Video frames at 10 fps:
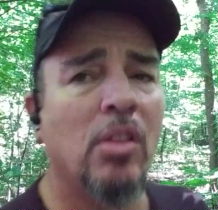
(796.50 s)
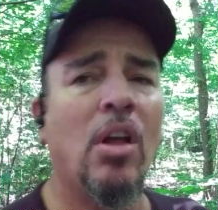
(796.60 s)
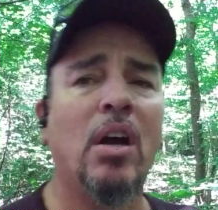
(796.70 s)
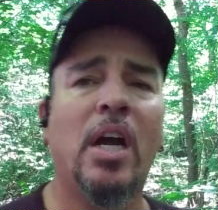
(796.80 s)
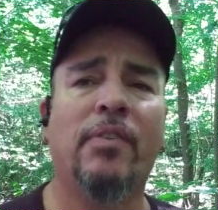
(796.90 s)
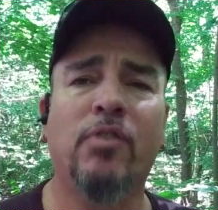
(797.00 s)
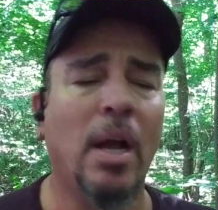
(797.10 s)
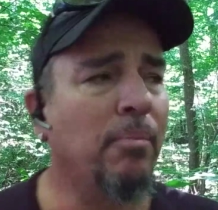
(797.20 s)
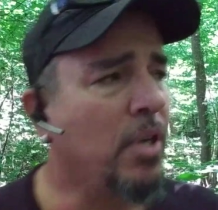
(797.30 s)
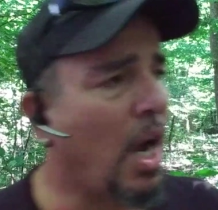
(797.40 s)
Long after
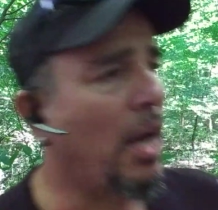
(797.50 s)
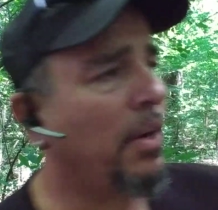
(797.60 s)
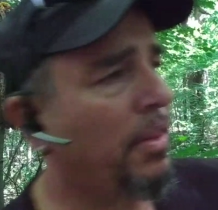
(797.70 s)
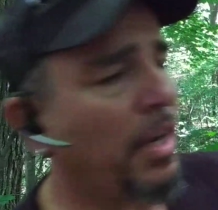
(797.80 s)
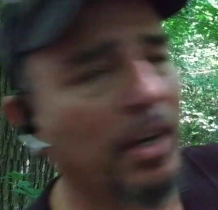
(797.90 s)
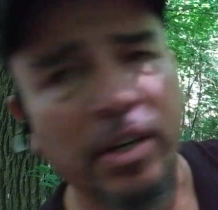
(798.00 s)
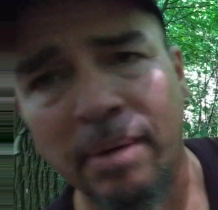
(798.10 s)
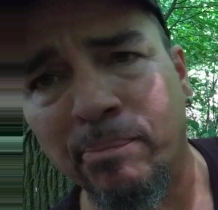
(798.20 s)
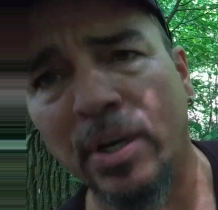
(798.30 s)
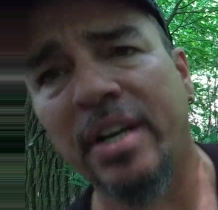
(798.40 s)
I'm gone, they're going
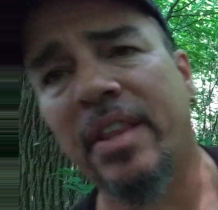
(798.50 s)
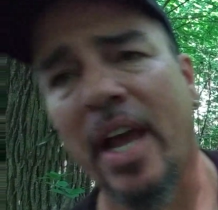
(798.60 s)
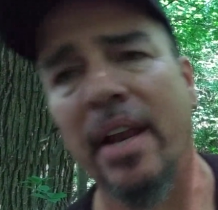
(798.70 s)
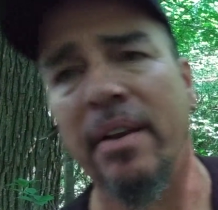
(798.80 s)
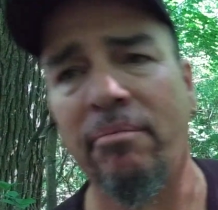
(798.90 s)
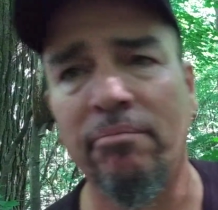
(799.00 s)
to breed that.